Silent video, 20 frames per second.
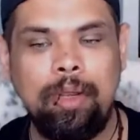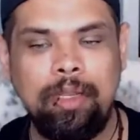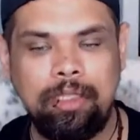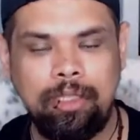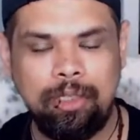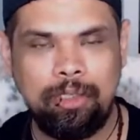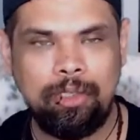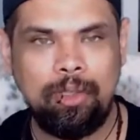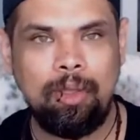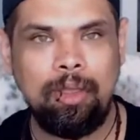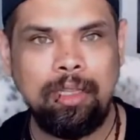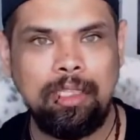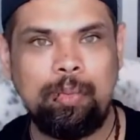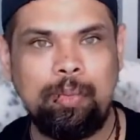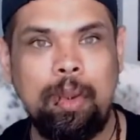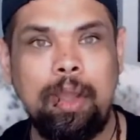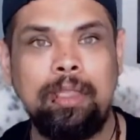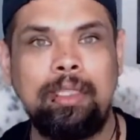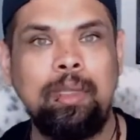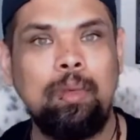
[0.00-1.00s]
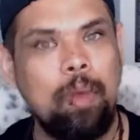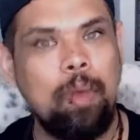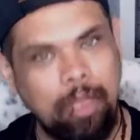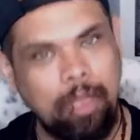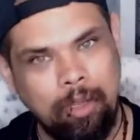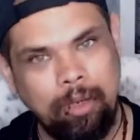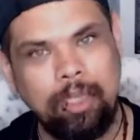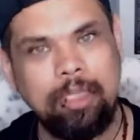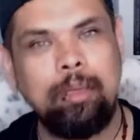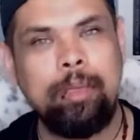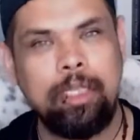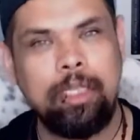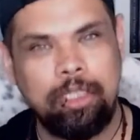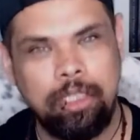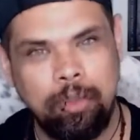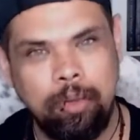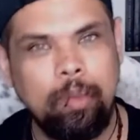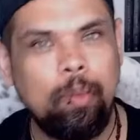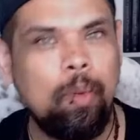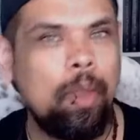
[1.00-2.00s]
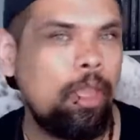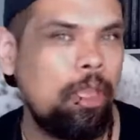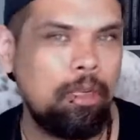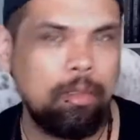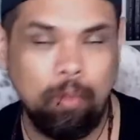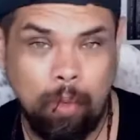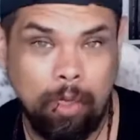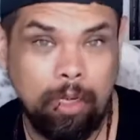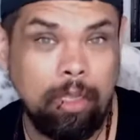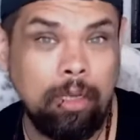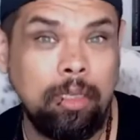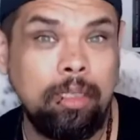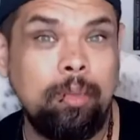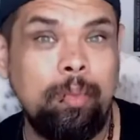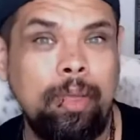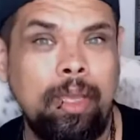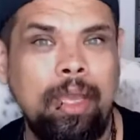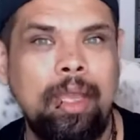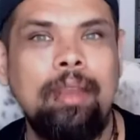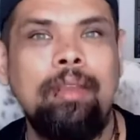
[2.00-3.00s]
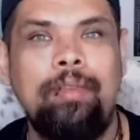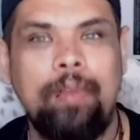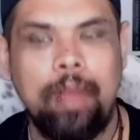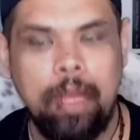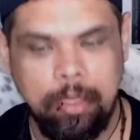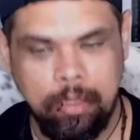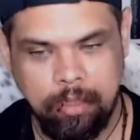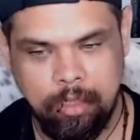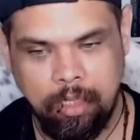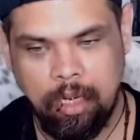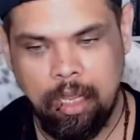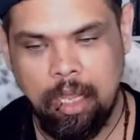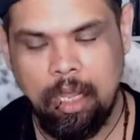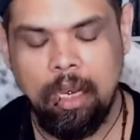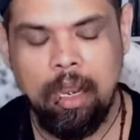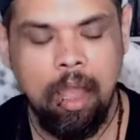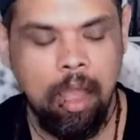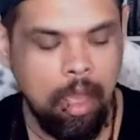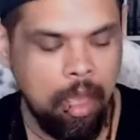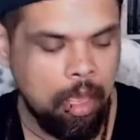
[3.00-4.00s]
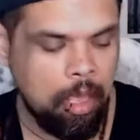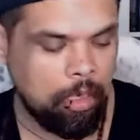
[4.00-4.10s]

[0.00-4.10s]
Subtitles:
What is your soul expressing? What do you need to be doing? What do you need to be investing in?